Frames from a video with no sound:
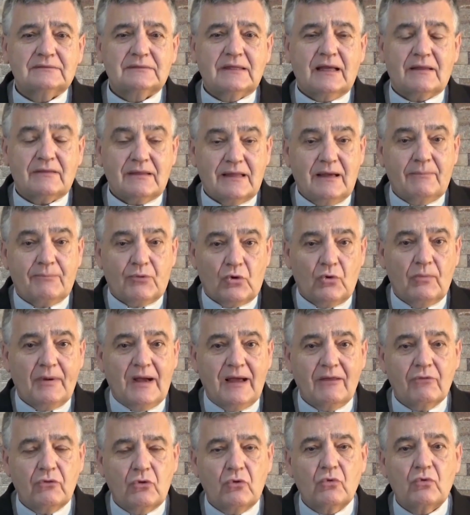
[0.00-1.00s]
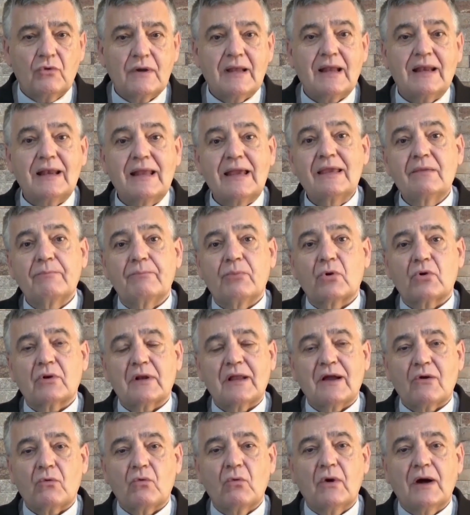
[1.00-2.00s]
and considered as someone
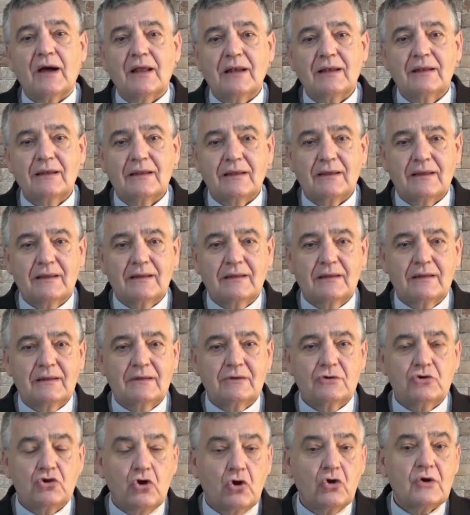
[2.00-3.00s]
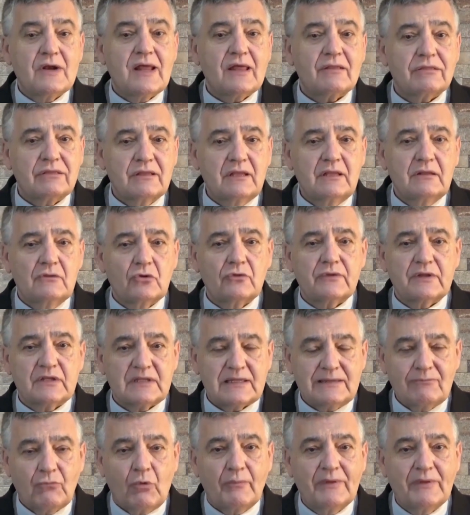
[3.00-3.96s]
independent of the mother,